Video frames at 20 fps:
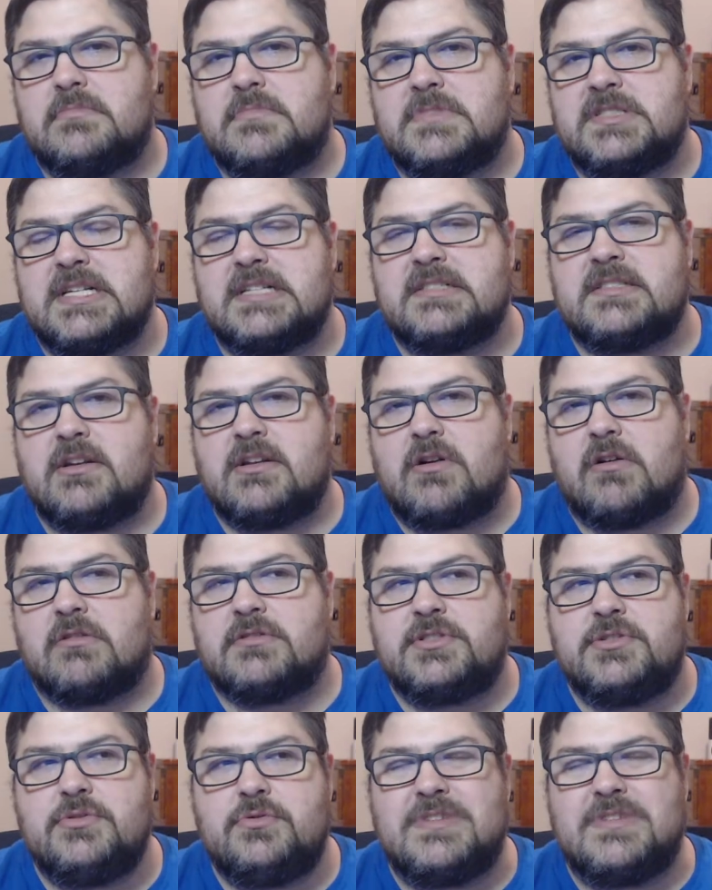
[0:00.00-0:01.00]
says there are
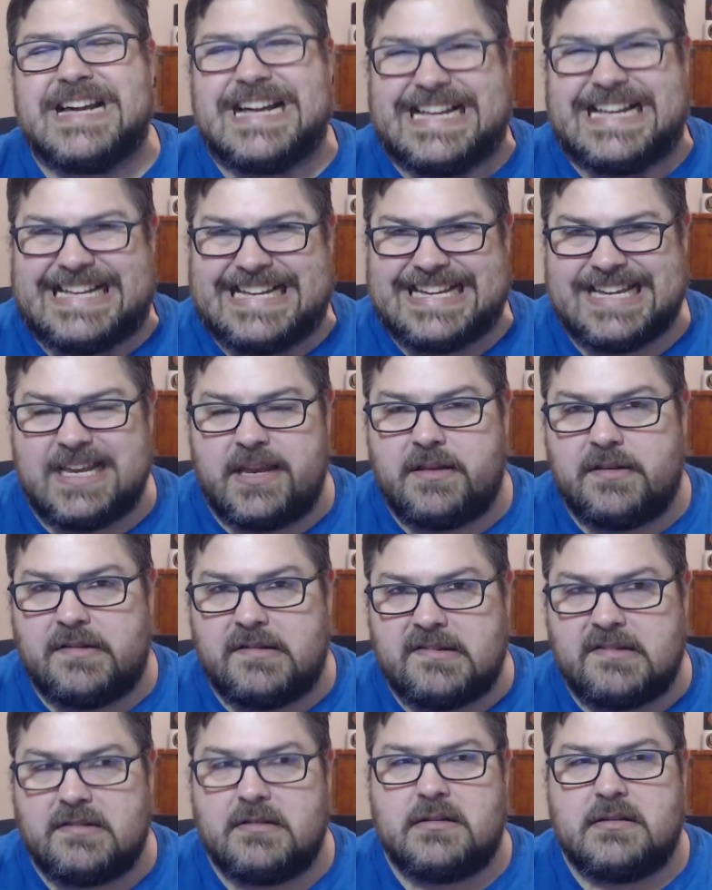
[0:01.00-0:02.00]
2
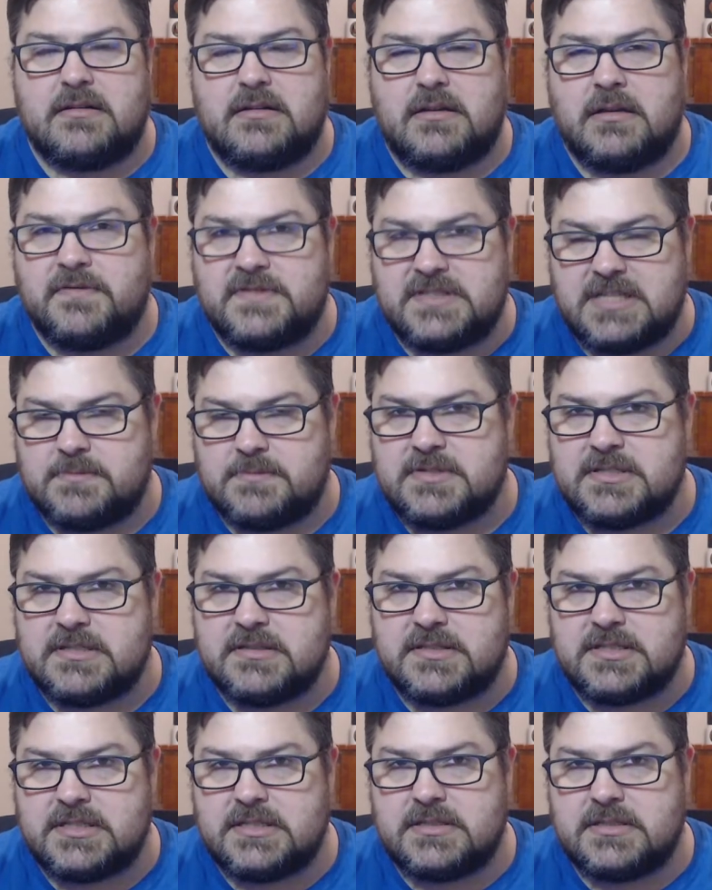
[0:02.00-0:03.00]
kinds of
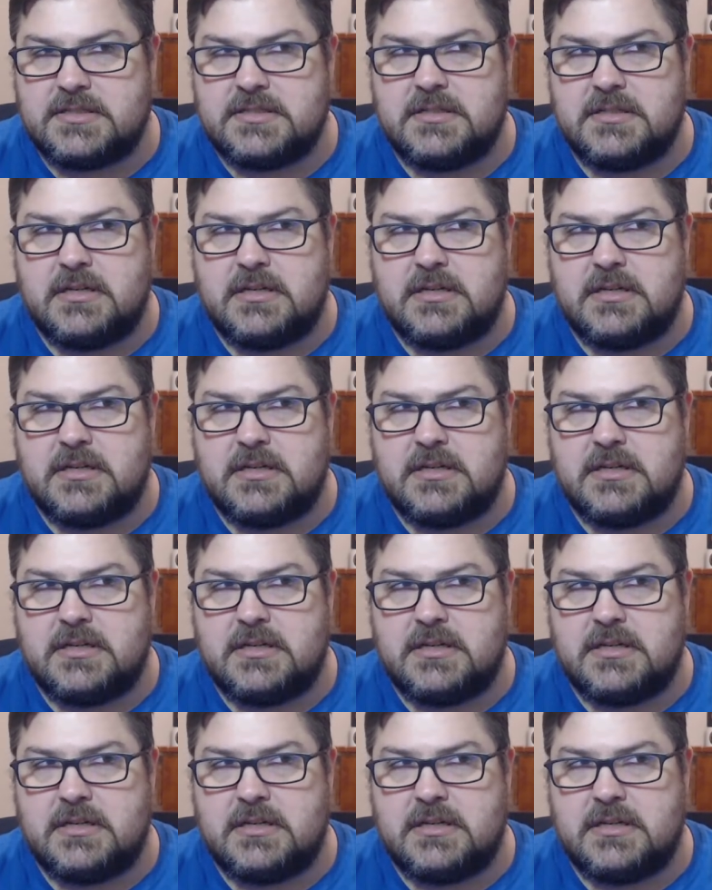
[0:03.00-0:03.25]
substances.